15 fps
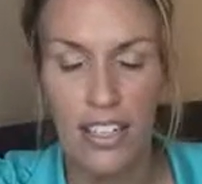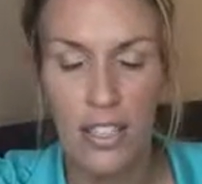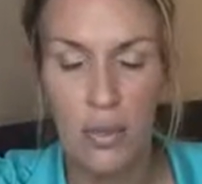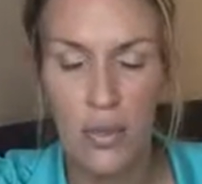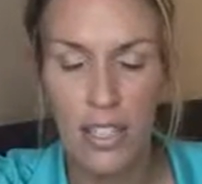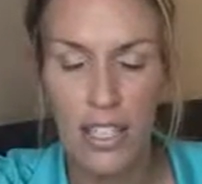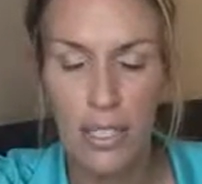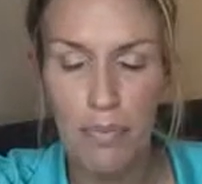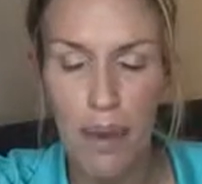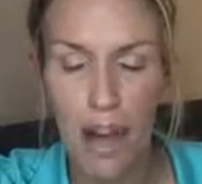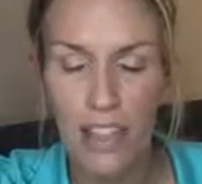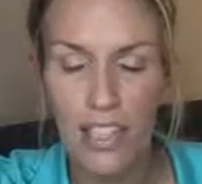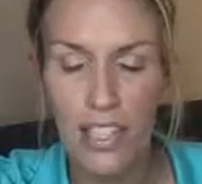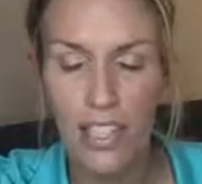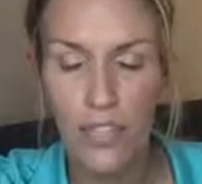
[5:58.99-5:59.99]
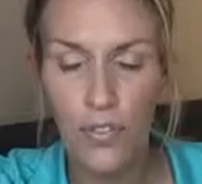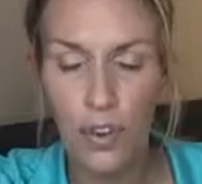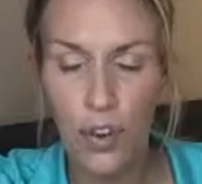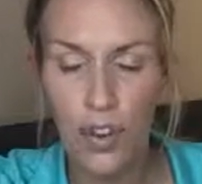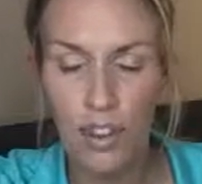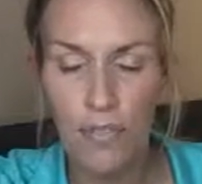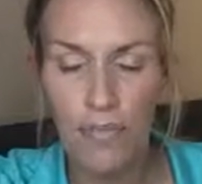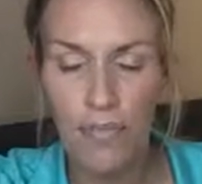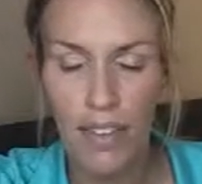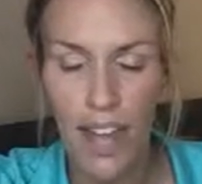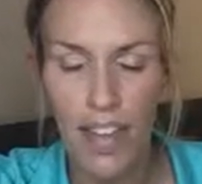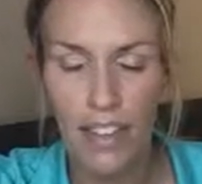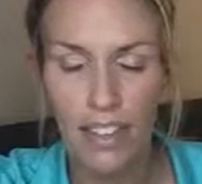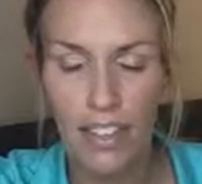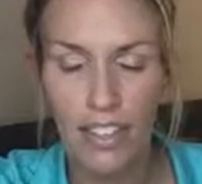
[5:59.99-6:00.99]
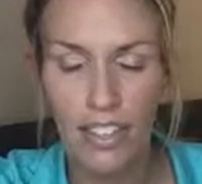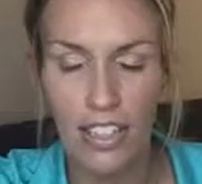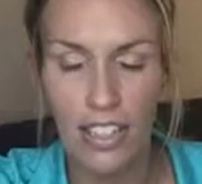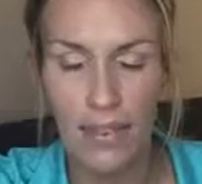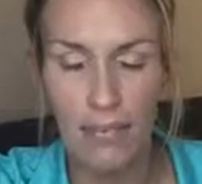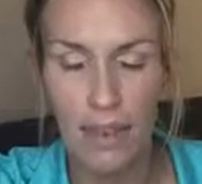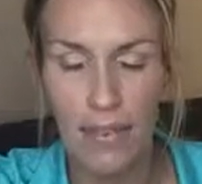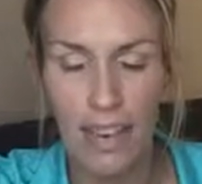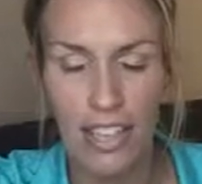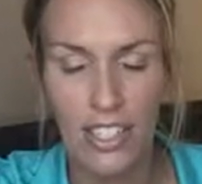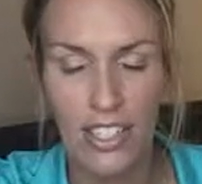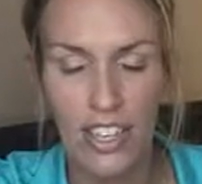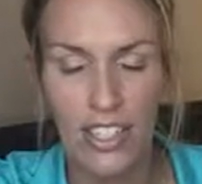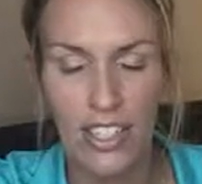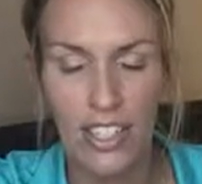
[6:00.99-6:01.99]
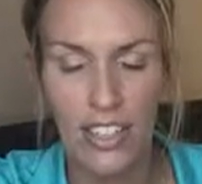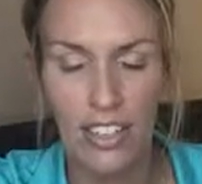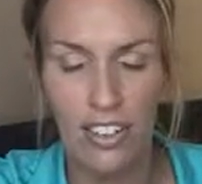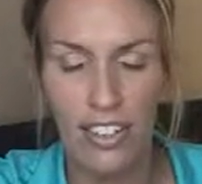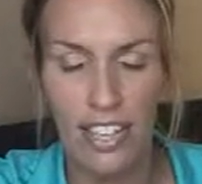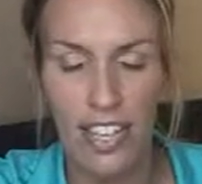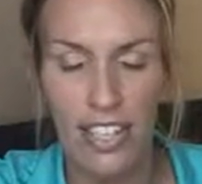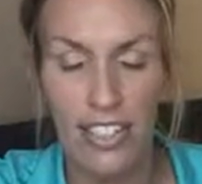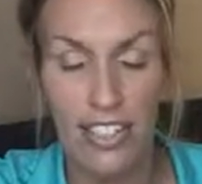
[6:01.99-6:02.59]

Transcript: So once the box is full, I literally, in my imagination, hears like